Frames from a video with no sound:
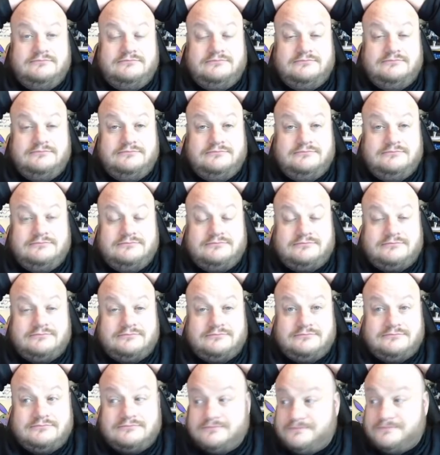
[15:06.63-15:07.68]

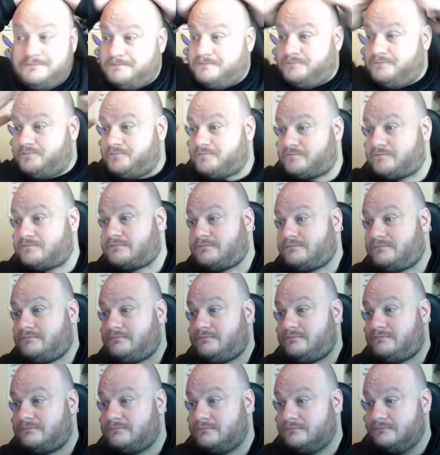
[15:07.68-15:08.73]

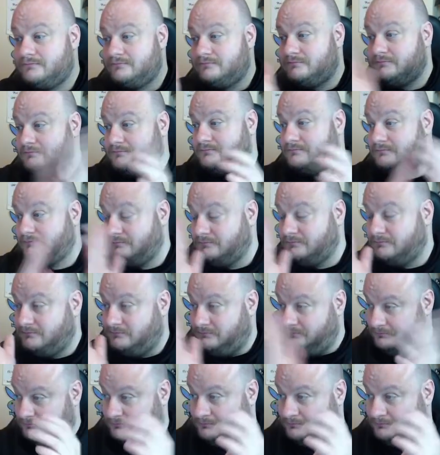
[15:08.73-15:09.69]
(no one is talking)